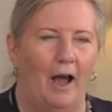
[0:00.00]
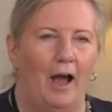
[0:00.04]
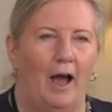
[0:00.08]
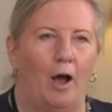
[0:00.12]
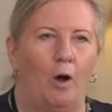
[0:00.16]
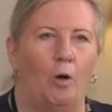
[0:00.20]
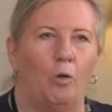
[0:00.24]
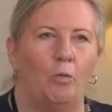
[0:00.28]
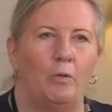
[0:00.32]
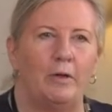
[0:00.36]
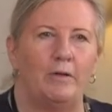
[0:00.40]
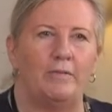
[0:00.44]

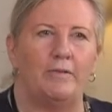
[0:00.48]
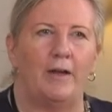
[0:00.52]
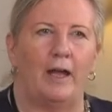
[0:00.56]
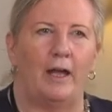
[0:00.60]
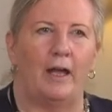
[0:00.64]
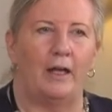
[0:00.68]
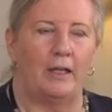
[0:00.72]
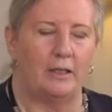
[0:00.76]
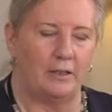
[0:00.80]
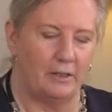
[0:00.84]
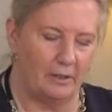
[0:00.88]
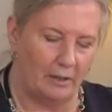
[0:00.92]
Or we've
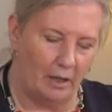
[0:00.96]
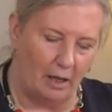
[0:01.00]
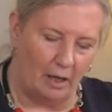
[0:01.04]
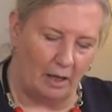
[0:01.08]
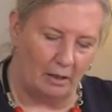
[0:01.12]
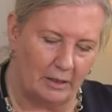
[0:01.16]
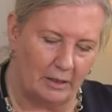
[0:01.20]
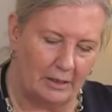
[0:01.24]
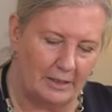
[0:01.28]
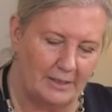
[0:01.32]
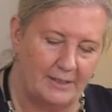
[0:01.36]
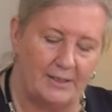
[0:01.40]
had
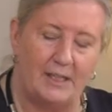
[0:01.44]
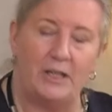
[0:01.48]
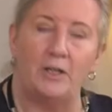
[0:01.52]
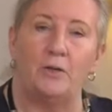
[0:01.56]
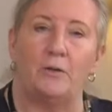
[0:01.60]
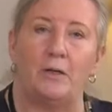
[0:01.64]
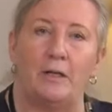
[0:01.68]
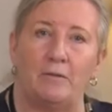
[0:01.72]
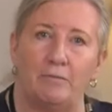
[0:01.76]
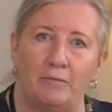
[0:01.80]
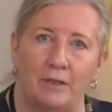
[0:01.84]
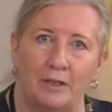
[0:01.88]

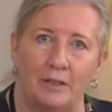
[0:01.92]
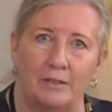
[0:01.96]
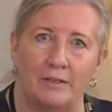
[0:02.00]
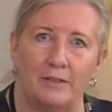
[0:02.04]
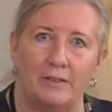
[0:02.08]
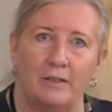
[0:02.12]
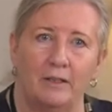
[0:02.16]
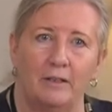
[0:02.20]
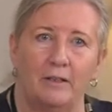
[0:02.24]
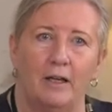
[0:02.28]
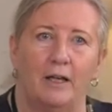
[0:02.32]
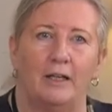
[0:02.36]
casino
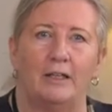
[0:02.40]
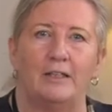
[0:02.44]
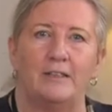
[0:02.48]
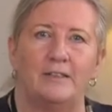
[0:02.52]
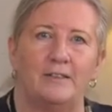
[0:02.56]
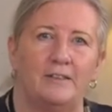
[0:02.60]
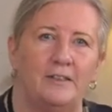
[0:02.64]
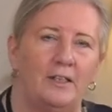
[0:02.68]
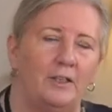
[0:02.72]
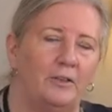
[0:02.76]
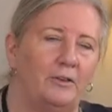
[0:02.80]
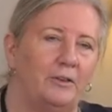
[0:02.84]
evenings, and
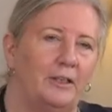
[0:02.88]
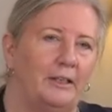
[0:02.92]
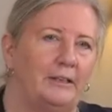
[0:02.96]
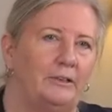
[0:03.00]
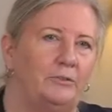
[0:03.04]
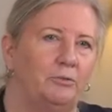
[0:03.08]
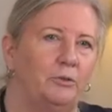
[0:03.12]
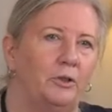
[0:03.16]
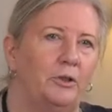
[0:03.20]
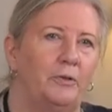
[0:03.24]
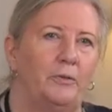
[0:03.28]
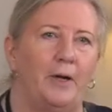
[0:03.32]
casino
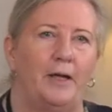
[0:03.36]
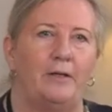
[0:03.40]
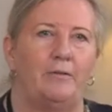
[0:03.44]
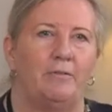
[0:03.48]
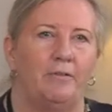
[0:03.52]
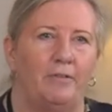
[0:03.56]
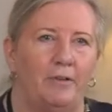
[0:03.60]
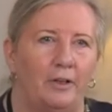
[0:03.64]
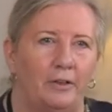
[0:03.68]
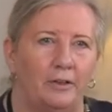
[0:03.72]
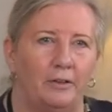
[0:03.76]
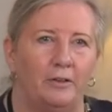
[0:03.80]
nights were great
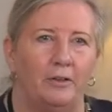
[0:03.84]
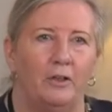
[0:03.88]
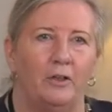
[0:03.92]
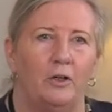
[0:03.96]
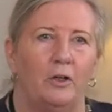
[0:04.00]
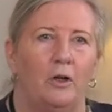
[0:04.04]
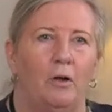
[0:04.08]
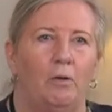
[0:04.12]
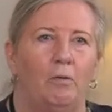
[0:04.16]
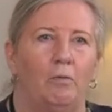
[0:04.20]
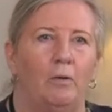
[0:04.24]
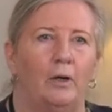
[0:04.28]
fun
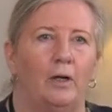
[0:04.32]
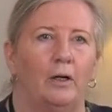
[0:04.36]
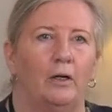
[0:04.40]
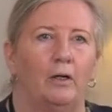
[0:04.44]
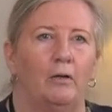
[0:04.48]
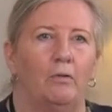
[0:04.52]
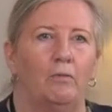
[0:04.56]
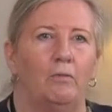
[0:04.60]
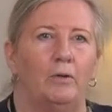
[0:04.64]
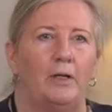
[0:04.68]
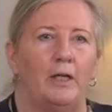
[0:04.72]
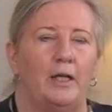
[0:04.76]

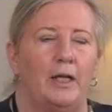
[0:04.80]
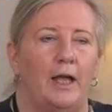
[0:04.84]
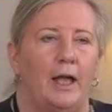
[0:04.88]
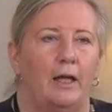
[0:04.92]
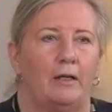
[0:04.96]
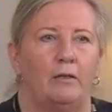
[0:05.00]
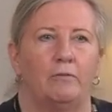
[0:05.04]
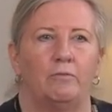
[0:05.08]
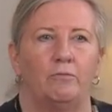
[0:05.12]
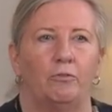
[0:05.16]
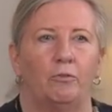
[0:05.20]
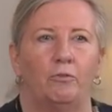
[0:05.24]
where we
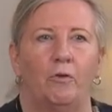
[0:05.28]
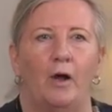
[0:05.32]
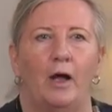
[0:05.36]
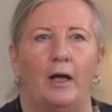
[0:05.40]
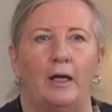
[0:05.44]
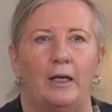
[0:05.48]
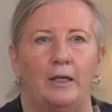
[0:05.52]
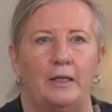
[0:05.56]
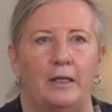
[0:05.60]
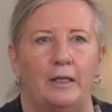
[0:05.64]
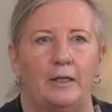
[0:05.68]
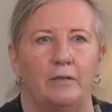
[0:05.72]
had a
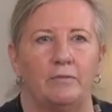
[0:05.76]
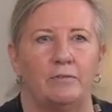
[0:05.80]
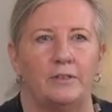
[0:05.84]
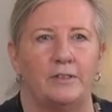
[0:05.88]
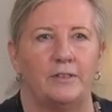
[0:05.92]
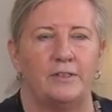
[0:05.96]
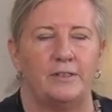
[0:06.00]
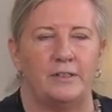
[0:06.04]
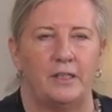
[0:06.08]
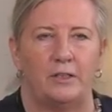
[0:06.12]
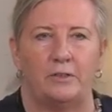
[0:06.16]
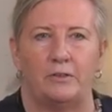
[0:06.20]
variety of
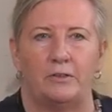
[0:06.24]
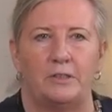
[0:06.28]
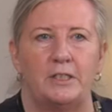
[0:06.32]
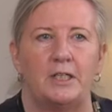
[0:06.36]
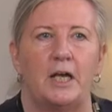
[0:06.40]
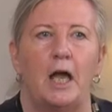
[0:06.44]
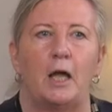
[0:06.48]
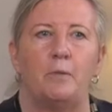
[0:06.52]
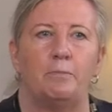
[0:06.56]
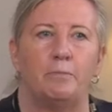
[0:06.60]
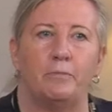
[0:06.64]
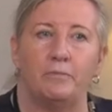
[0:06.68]
casino
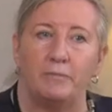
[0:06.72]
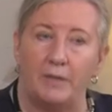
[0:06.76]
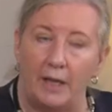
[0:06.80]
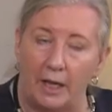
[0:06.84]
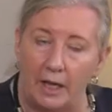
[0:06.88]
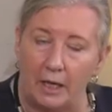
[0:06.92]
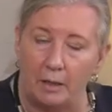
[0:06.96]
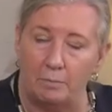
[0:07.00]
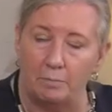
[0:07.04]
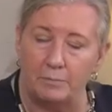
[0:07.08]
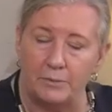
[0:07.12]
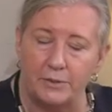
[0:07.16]
type of
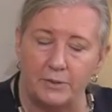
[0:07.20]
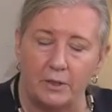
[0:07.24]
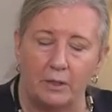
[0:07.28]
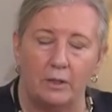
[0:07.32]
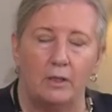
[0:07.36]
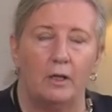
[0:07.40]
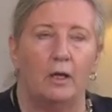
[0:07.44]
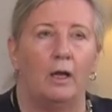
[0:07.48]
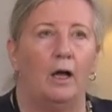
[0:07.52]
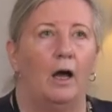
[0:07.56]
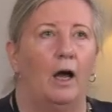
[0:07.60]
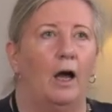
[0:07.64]
games
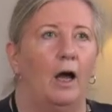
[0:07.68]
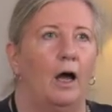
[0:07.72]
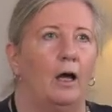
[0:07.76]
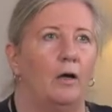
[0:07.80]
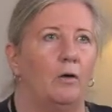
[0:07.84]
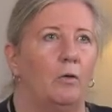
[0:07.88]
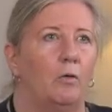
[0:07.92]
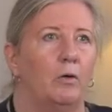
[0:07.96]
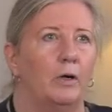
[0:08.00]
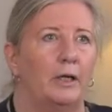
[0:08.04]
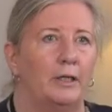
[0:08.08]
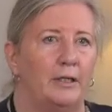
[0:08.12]

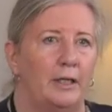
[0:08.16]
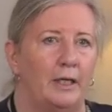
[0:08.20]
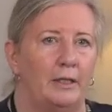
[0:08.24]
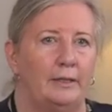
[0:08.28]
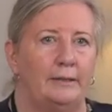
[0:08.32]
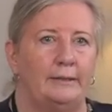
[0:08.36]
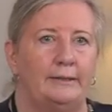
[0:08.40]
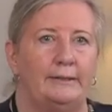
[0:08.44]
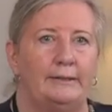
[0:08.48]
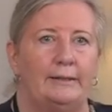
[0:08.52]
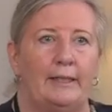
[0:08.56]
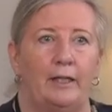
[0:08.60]

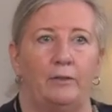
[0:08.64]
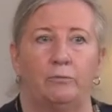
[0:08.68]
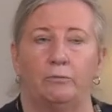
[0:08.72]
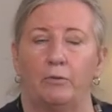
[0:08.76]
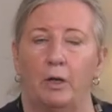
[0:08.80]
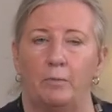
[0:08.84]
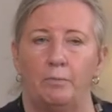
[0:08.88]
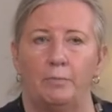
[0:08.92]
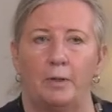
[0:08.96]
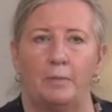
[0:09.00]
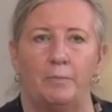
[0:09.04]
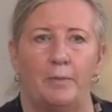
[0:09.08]
organized and
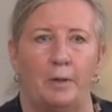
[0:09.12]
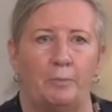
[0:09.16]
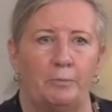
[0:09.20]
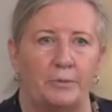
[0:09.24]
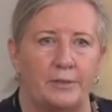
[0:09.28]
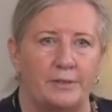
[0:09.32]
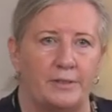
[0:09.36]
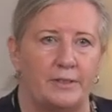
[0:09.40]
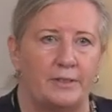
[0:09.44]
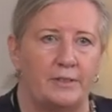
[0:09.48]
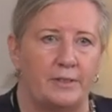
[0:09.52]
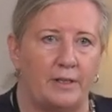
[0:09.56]
run by
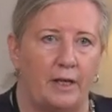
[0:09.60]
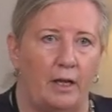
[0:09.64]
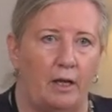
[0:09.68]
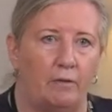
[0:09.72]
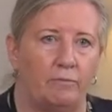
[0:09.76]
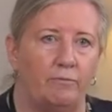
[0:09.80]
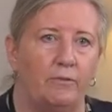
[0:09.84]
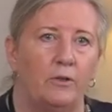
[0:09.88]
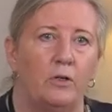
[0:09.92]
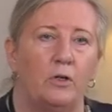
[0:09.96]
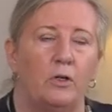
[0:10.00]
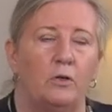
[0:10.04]
members of
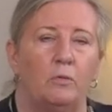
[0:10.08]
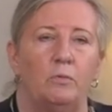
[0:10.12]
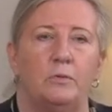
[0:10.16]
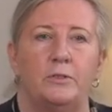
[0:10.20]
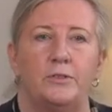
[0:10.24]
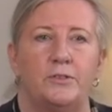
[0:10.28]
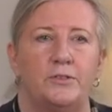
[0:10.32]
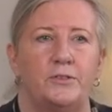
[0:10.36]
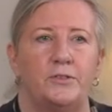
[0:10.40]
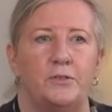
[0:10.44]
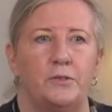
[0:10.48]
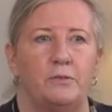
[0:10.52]
staff,
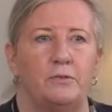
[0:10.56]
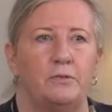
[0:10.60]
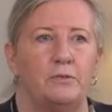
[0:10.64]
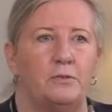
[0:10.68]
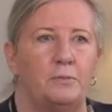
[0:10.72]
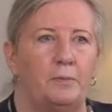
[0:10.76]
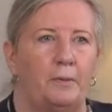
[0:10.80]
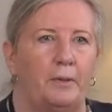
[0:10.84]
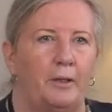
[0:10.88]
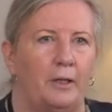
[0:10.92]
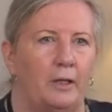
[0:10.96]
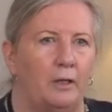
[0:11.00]
with students
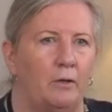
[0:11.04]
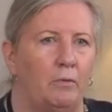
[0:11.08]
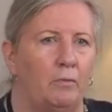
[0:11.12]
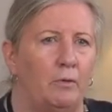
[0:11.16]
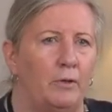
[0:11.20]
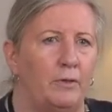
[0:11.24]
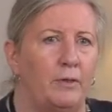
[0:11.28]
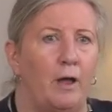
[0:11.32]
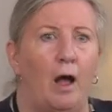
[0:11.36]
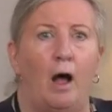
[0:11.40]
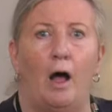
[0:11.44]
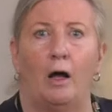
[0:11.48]
playing
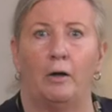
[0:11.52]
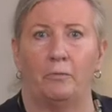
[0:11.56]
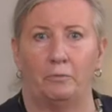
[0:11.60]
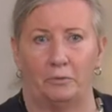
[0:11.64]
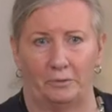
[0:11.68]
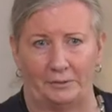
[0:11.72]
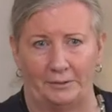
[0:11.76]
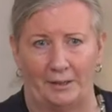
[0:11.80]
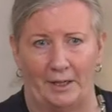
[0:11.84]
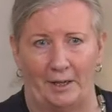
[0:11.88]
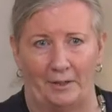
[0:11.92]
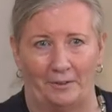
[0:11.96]
with
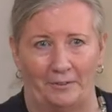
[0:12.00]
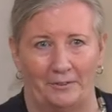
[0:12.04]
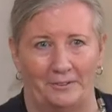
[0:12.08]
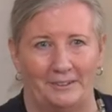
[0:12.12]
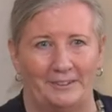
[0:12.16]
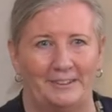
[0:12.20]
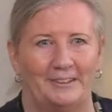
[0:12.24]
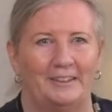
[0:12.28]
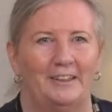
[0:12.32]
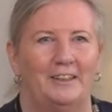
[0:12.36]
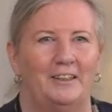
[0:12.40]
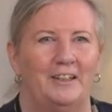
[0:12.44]
Hockerill
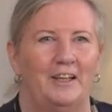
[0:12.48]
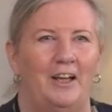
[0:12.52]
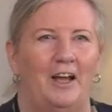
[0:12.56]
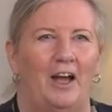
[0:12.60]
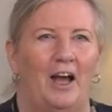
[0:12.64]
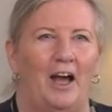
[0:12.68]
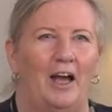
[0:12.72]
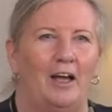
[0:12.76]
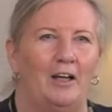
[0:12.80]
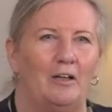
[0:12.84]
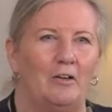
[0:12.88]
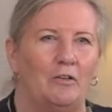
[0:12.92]
dollars,
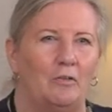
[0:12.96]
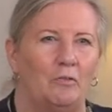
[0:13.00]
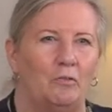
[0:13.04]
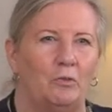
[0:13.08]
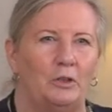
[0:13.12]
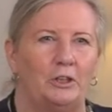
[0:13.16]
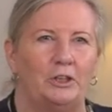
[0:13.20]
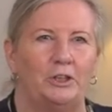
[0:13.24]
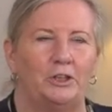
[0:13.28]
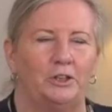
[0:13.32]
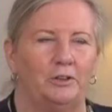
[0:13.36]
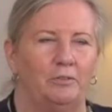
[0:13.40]

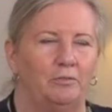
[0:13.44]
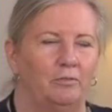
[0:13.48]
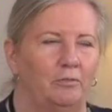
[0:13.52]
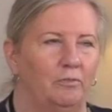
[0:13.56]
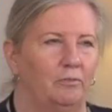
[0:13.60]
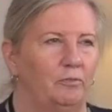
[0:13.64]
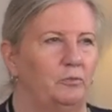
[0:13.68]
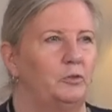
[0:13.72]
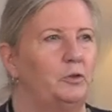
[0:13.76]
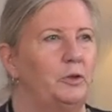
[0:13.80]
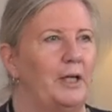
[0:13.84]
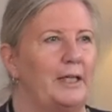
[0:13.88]
which
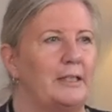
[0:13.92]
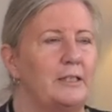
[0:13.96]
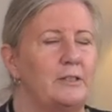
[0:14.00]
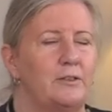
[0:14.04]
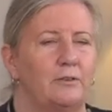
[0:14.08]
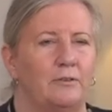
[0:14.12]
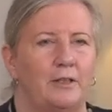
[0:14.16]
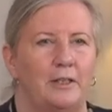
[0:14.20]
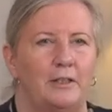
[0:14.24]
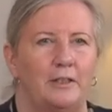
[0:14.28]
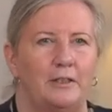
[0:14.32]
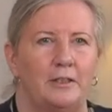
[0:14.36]

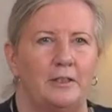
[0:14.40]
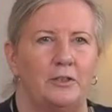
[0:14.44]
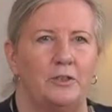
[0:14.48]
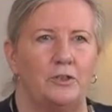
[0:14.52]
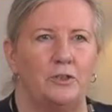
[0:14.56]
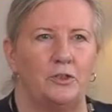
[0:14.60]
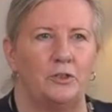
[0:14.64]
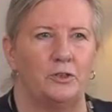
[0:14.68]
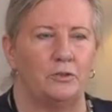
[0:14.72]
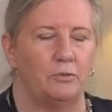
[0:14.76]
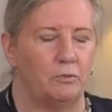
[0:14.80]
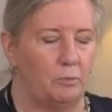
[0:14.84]
translated
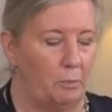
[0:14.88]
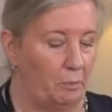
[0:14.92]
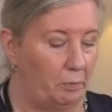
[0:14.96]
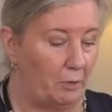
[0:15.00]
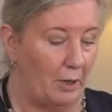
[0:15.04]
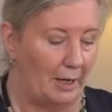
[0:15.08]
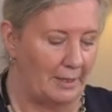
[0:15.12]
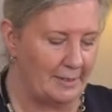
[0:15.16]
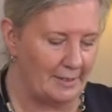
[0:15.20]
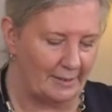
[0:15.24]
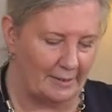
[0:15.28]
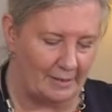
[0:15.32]
into
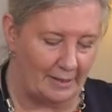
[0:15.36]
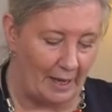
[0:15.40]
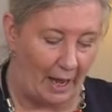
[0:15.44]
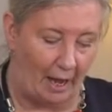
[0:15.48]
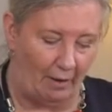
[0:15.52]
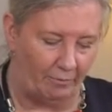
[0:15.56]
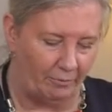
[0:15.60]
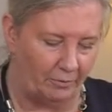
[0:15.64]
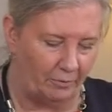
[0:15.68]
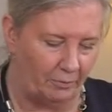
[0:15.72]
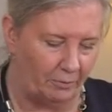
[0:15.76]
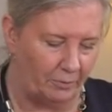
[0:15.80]
prizes
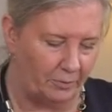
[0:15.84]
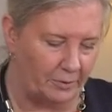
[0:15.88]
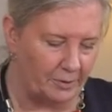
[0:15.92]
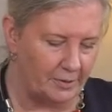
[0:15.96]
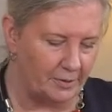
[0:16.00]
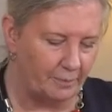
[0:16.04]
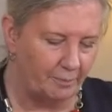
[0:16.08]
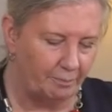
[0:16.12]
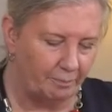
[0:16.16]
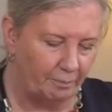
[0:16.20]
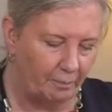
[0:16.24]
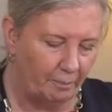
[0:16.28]

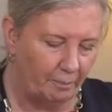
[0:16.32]
afterwards.